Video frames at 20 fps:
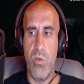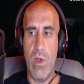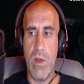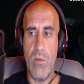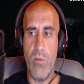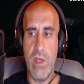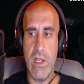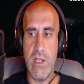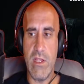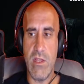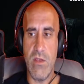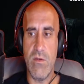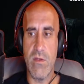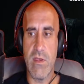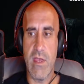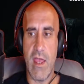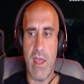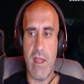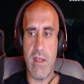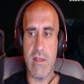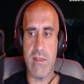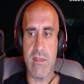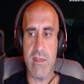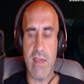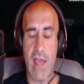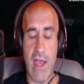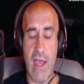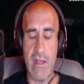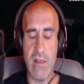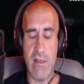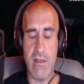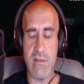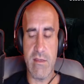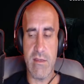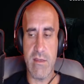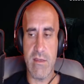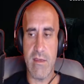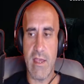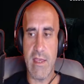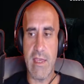when we do get
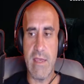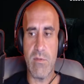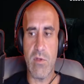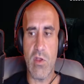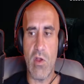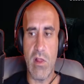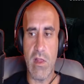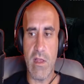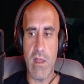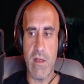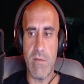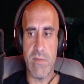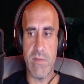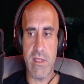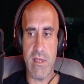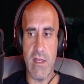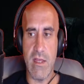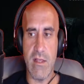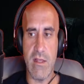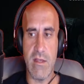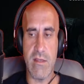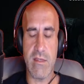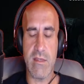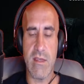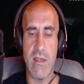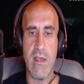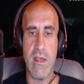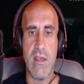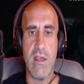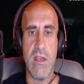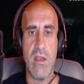Silas, I keep calling him Silas,